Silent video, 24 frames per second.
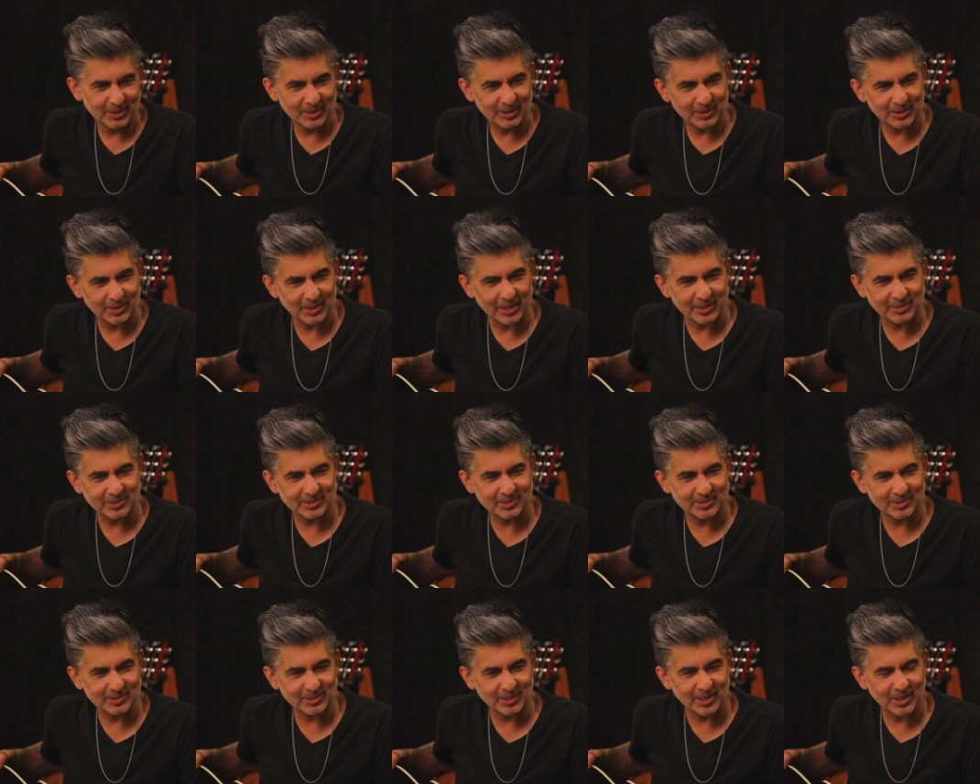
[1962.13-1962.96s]

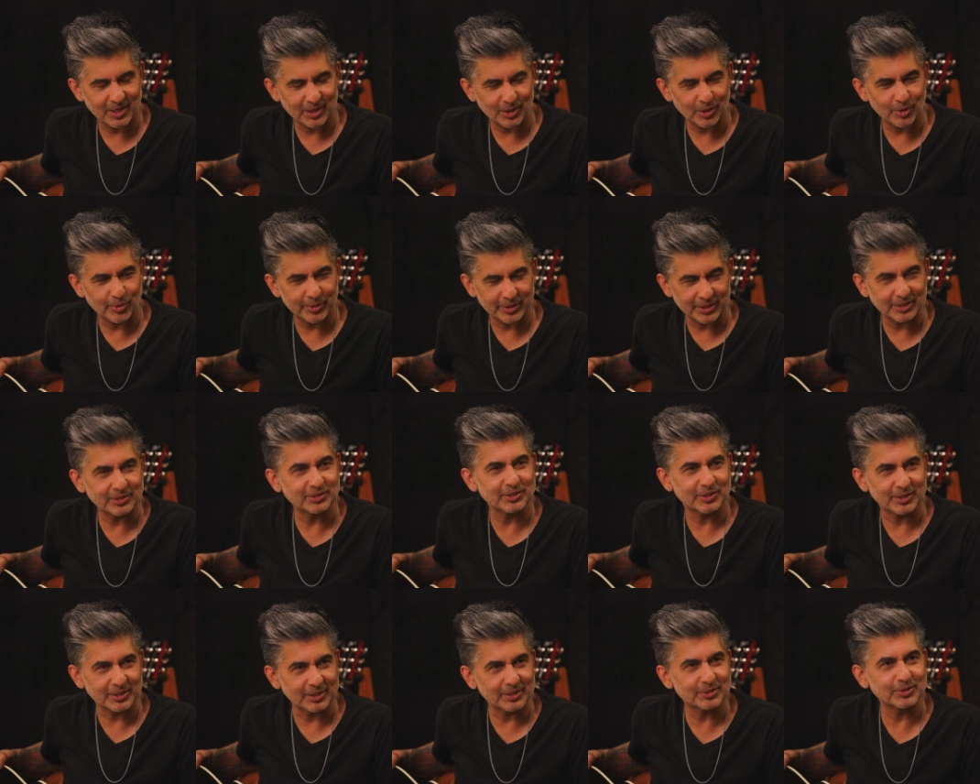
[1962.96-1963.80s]
less going into
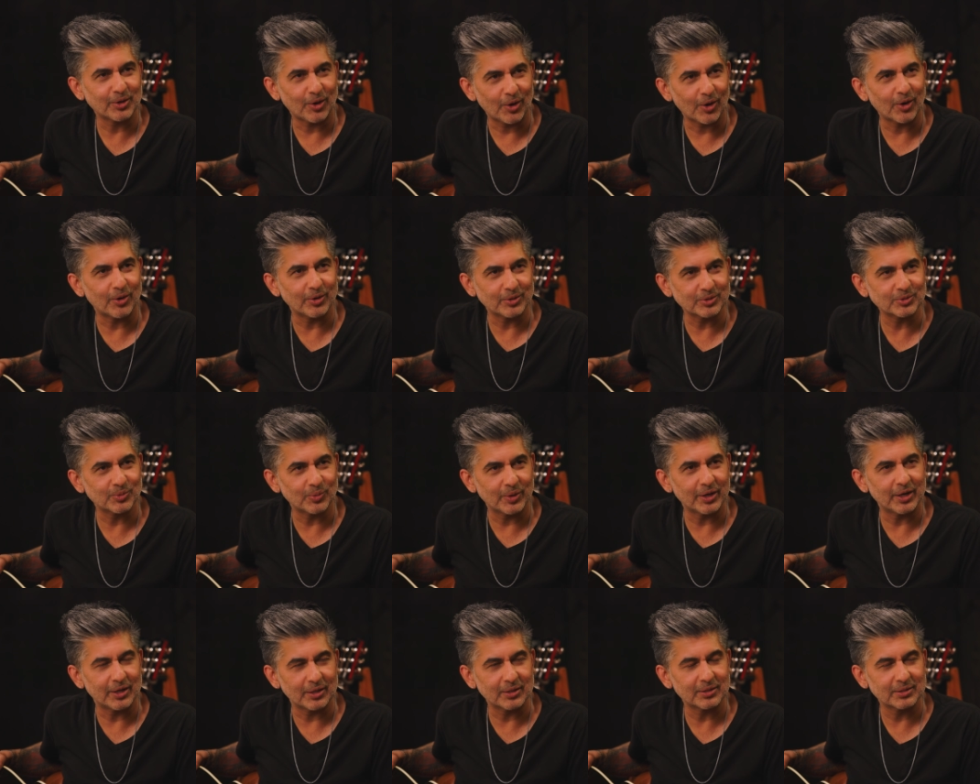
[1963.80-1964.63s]
the guitar as
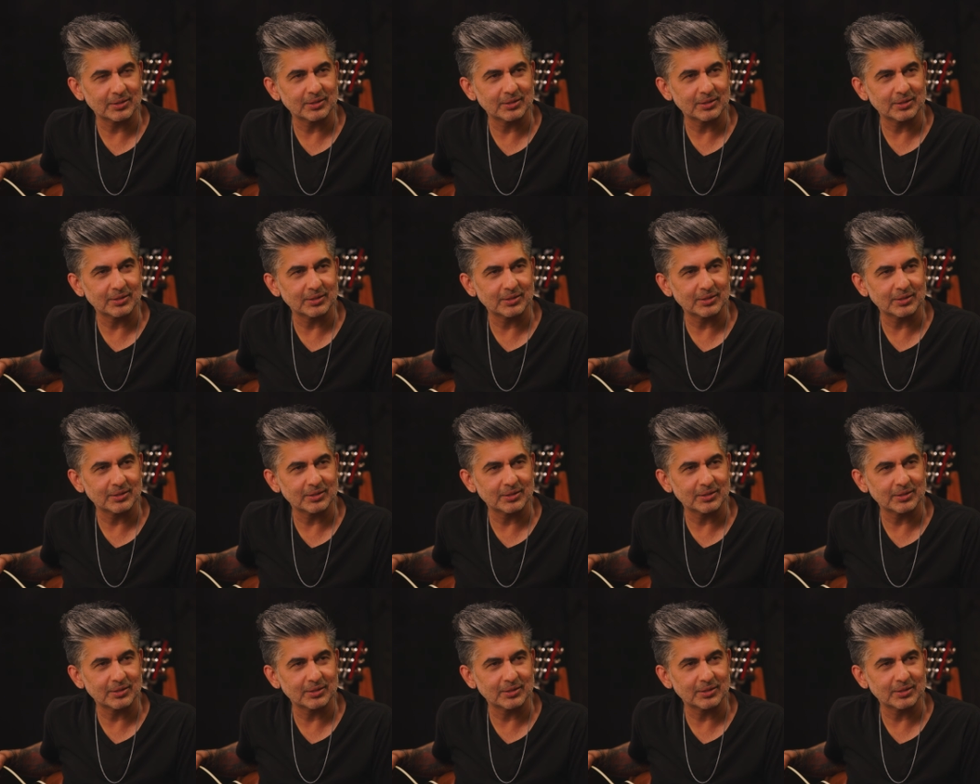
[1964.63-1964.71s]
well.